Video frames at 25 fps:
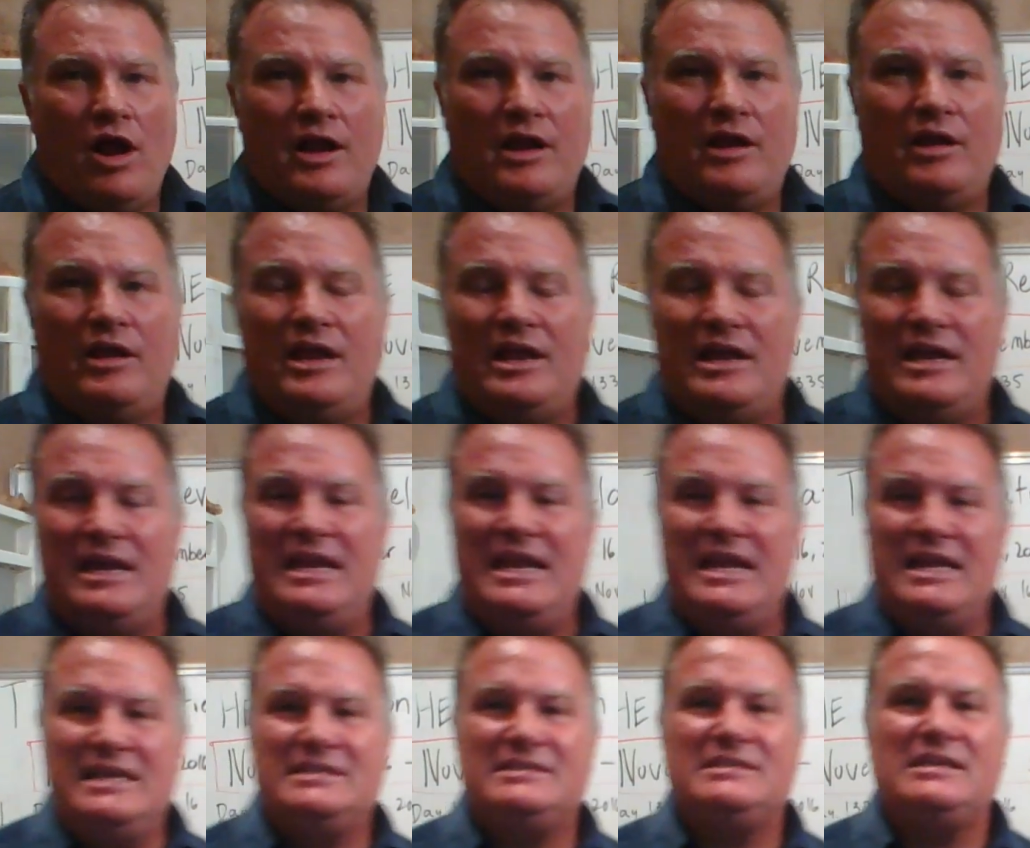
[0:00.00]
in
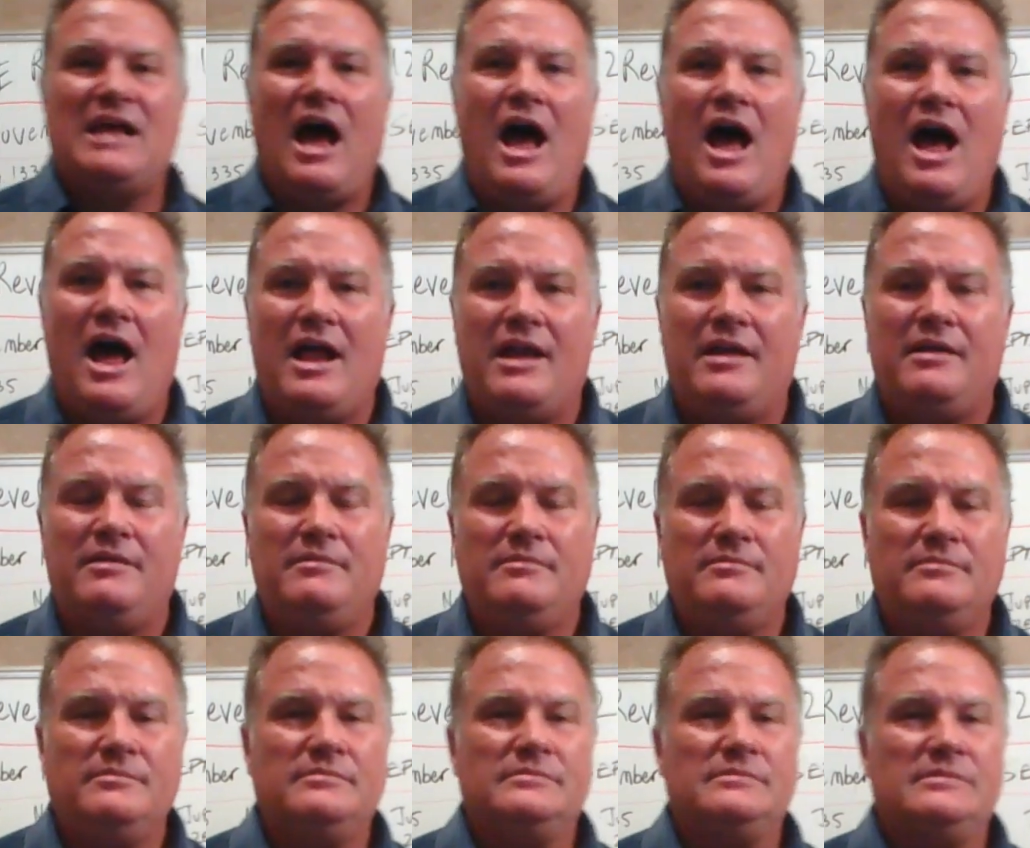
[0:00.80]

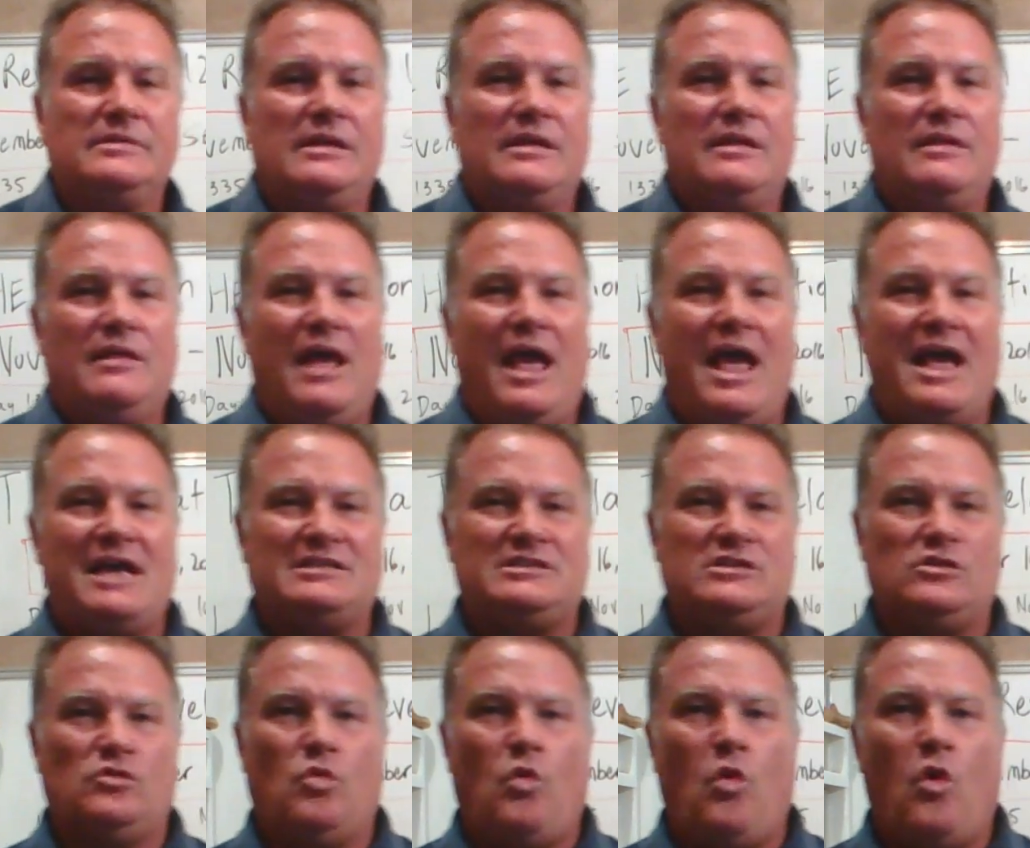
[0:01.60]
Nisan, as
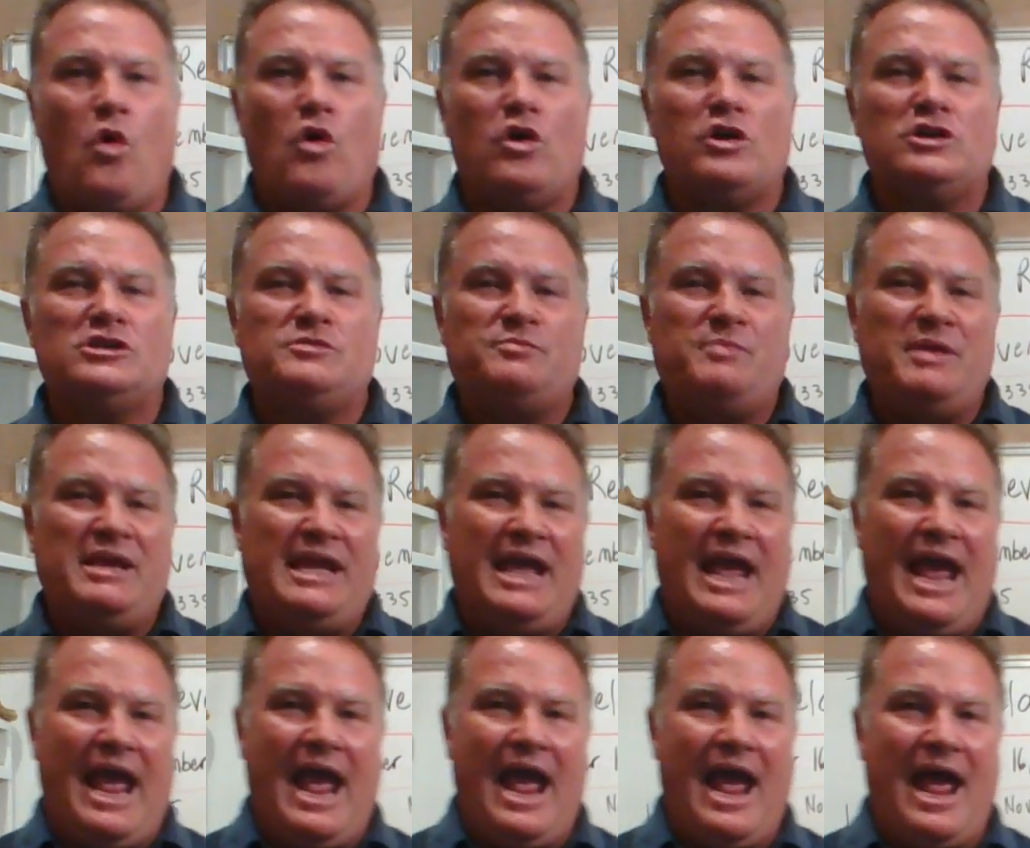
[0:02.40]
the wars
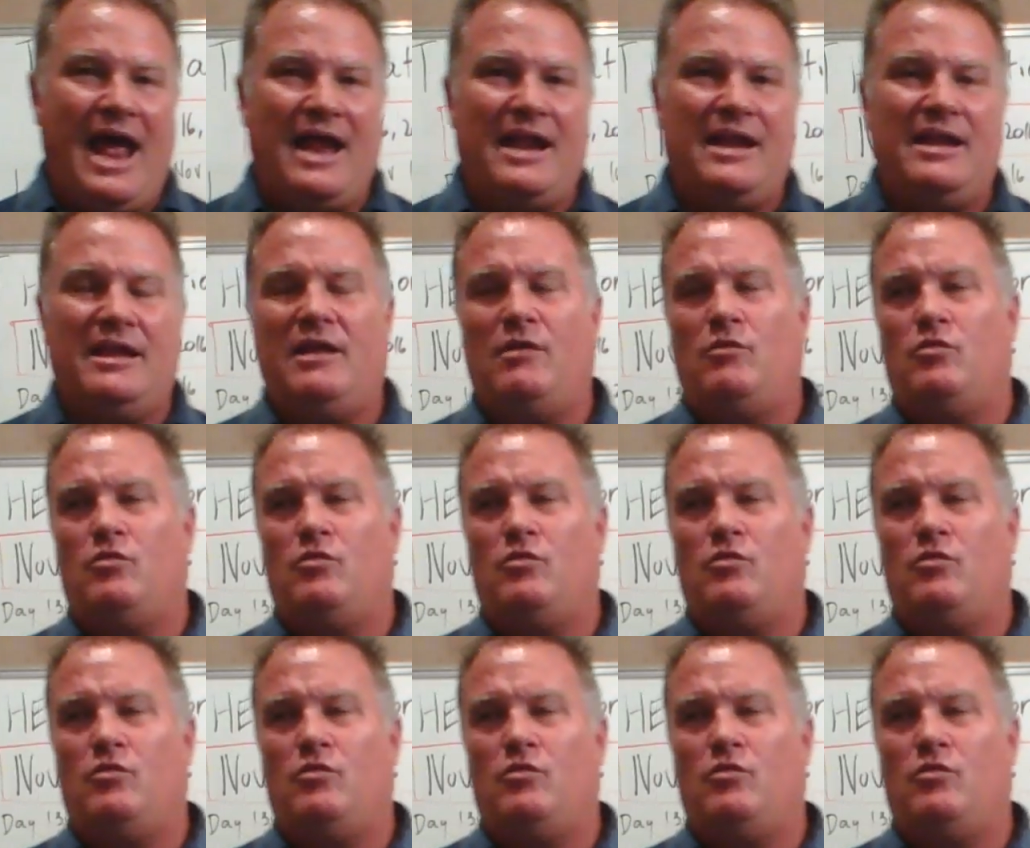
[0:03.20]
began, it